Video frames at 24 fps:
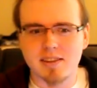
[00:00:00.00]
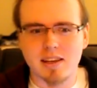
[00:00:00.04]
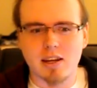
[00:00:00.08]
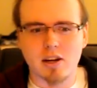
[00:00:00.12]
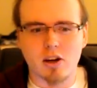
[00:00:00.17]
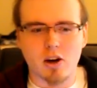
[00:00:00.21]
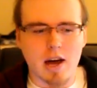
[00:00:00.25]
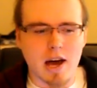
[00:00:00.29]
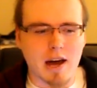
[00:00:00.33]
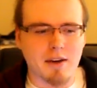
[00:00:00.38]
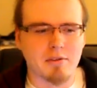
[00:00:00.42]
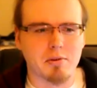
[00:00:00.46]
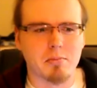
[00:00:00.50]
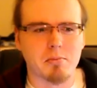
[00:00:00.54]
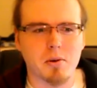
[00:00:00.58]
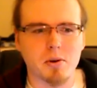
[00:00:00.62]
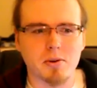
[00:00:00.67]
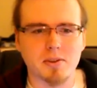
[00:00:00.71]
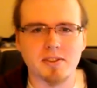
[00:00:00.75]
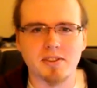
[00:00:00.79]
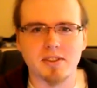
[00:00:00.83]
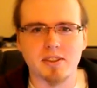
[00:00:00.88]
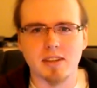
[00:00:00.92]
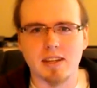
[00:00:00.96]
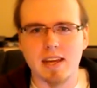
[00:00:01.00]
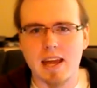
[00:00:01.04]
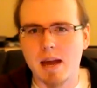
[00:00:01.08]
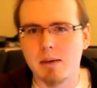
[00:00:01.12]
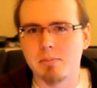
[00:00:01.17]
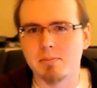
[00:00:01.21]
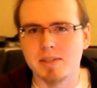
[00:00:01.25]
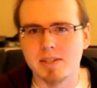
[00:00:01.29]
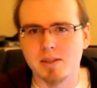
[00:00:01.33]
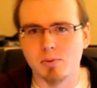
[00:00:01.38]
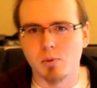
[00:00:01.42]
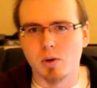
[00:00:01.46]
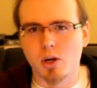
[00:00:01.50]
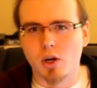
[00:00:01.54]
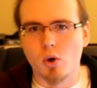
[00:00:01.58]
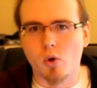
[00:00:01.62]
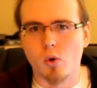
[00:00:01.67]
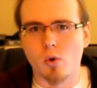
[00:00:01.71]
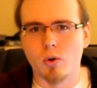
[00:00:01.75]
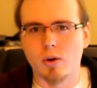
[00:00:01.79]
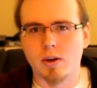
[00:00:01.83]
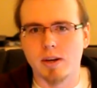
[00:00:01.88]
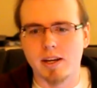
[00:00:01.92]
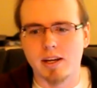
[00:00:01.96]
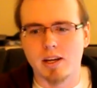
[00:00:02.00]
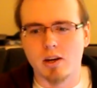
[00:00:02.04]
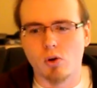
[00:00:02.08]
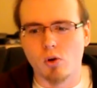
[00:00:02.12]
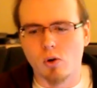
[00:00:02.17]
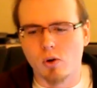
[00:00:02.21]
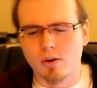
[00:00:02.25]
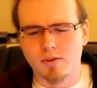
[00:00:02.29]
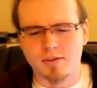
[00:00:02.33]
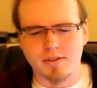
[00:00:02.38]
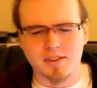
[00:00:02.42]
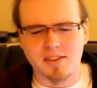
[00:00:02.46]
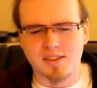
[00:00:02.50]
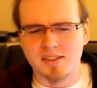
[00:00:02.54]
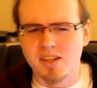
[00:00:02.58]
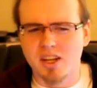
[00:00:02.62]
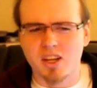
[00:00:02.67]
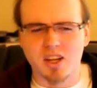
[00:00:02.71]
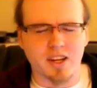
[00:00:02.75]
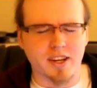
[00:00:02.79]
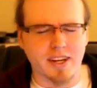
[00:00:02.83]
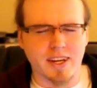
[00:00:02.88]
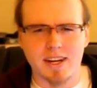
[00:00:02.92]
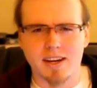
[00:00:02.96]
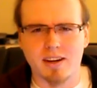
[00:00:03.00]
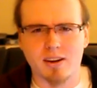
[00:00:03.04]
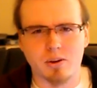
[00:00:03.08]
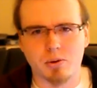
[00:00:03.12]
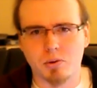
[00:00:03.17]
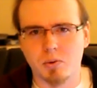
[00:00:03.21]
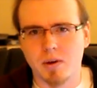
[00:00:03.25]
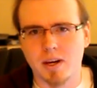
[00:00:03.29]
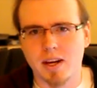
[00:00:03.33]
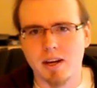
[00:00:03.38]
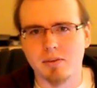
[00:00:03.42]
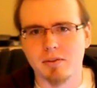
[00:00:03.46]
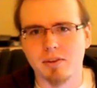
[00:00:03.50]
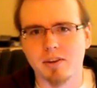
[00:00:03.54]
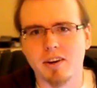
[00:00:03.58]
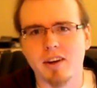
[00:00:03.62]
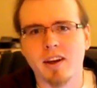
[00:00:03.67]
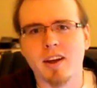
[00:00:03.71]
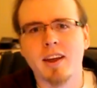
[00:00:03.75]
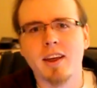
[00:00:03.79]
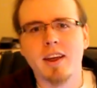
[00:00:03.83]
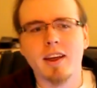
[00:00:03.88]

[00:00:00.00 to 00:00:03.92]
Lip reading: then I'll have a mostly empty recording or just clicking or whatever.